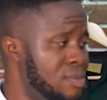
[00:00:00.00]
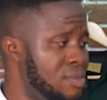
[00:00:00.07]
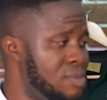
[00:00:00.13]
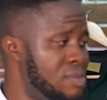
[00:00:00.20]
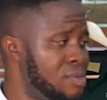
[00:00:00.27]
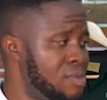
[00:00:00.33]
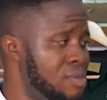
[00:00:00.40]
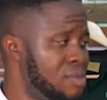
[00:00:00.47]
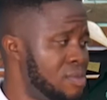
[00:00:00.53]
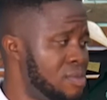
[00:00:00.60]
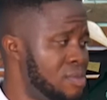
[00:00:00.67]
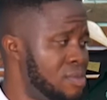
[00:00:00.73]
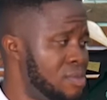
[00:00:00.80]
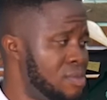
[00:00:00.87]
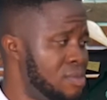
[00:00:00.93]

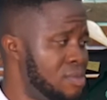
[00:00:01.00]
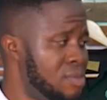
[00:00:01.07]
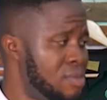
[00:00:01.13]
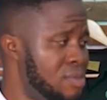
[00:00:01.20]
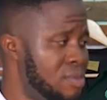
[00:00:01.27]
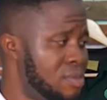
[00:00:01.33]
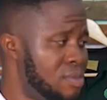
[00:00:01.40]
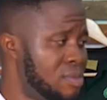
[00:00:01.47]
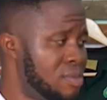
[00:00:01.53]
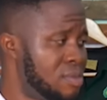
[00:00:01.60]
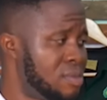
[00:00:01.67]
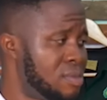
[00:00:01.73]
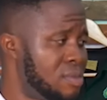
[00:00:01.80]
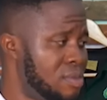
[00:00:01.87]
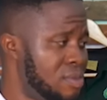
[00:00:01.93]

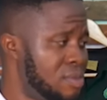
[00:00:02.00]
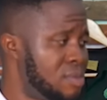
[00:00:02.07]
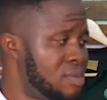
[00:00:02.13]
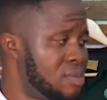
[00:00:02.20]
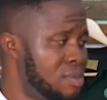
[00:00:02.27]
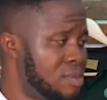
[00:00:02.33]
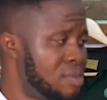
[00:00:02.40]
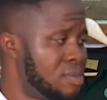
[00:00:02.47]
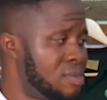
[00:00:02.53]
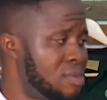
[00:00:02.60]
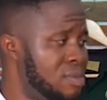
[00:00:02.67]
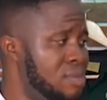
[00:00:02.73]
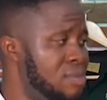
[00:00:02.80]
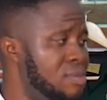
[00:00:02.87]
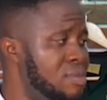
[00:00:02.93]

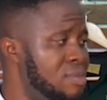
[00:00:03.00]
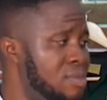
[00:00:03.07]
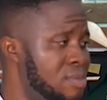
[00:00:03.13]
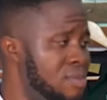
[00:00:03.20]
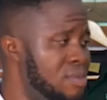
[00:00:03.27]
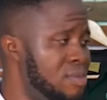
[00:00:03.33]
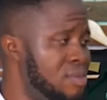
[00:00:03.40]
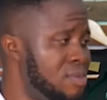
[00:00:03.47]
No words are spoken by the person on screen.